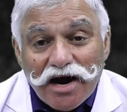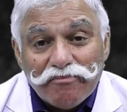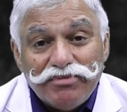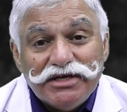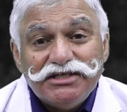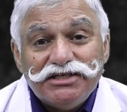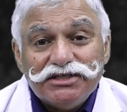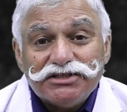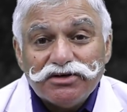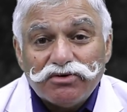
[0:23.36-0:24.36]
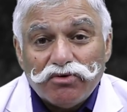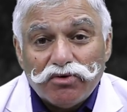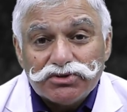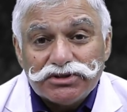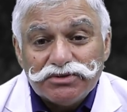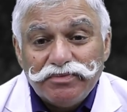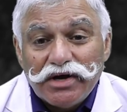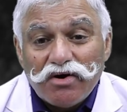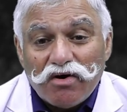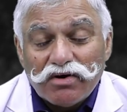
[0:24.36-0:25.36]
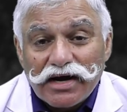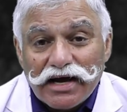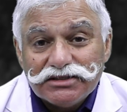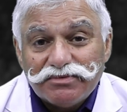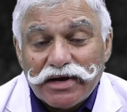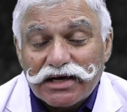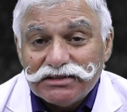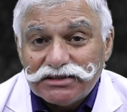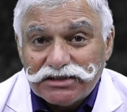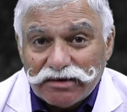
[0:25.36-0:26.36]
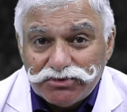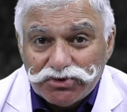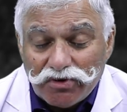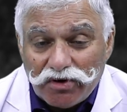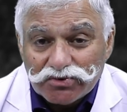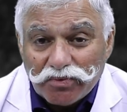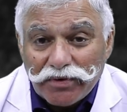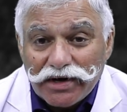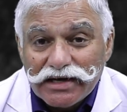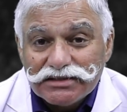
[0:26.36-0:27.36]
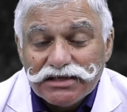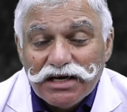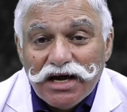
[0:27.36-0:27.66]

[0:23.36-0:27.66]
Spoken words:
A PG teaching course is being organized by Conceptual Orthopedics,